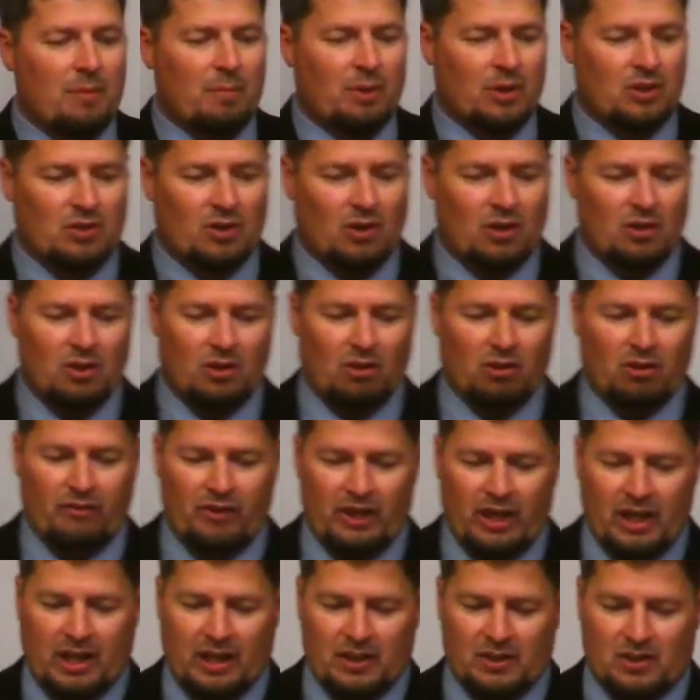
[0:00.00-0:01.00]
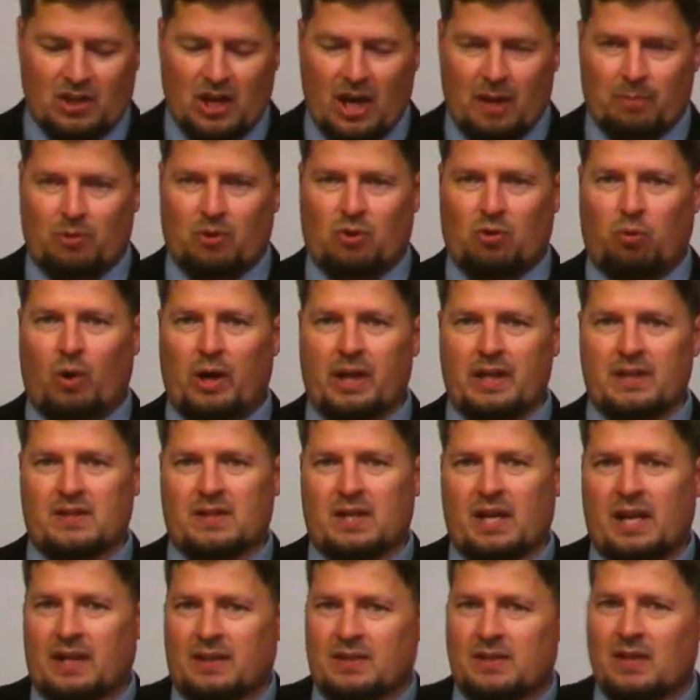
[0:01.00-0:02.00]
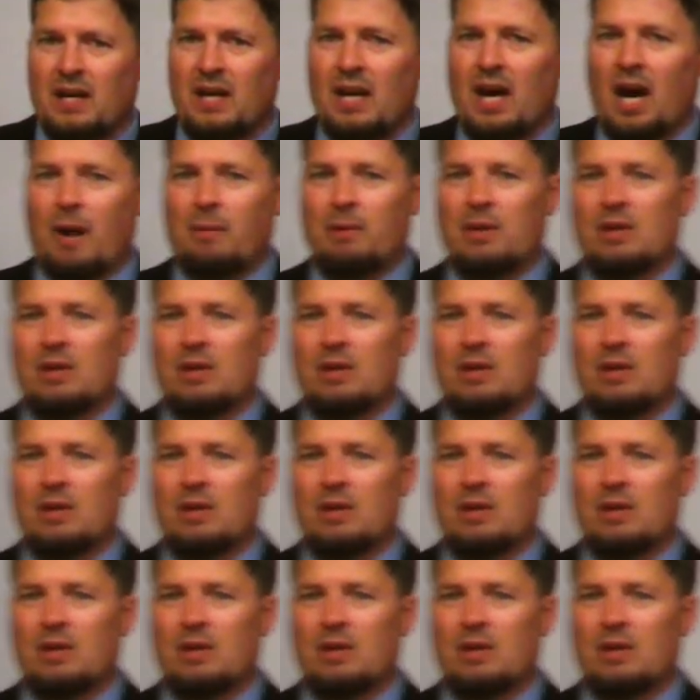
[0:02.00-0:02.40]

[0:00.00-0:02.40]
but turn to Leviticus chapter 26. I mean,